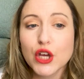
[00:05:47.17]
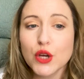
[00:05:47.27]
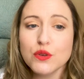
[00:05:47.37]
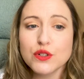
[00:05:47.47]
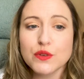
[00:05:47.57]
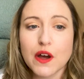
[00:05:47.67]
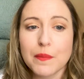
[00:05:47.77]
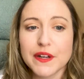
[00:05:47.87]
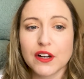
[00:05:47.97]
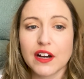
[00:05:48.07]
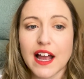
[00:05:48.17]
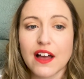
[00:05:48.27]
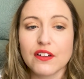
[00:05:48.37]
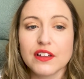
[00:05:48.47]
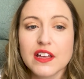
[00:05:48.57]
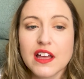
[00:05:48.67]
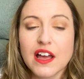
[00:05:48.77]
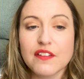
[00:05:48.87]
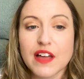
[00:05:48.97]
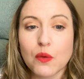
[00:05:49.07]
Who knew helping her out
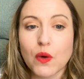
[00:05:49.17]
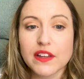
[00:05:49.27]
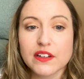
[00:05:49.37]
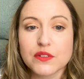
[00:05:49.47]
of that one